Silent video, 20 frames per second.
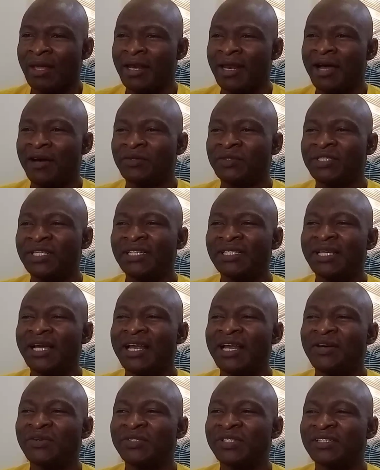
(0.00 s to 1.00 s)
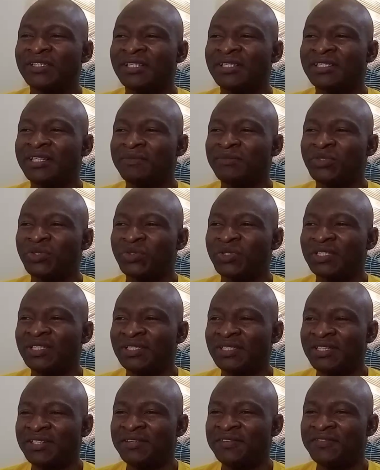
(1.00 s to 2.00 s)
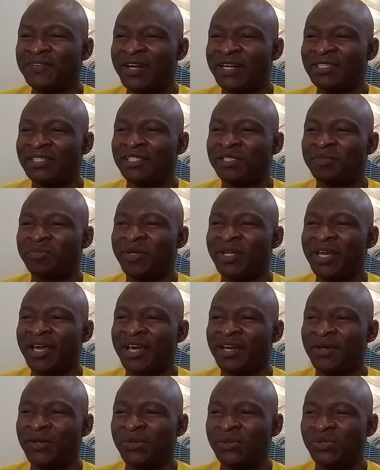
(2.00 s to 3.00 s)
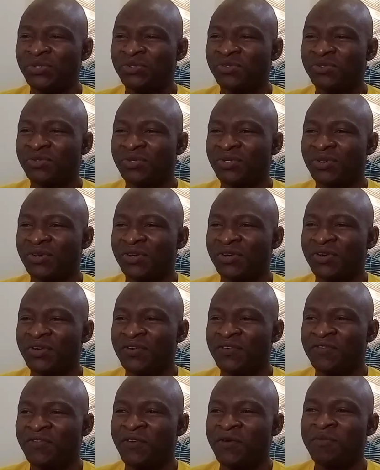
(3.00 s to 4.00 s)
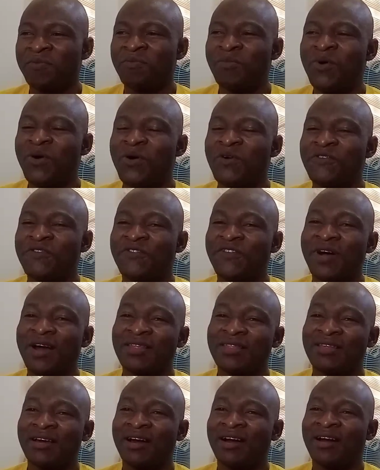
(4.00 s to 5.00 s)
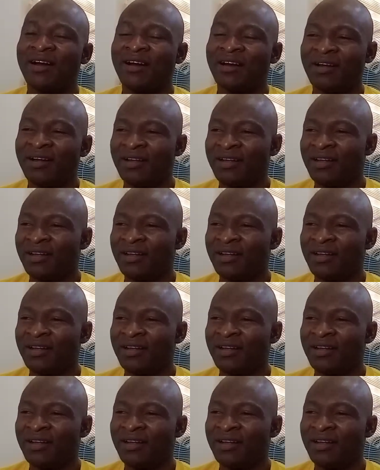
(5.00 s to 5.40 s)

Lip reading: Now, this allows the system to receive and display echoes from more further